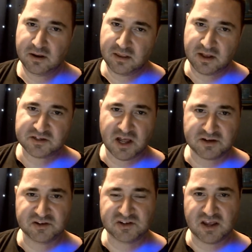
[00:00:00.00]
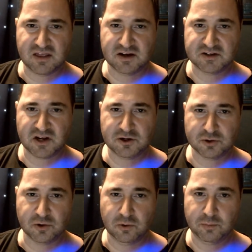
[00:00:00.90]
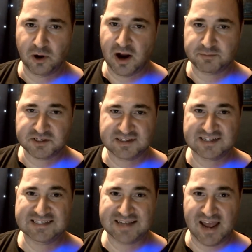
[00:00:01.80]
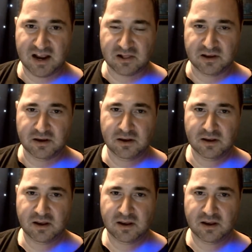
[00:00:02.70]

That's not to say that it's untrue. Perhaps it's exactly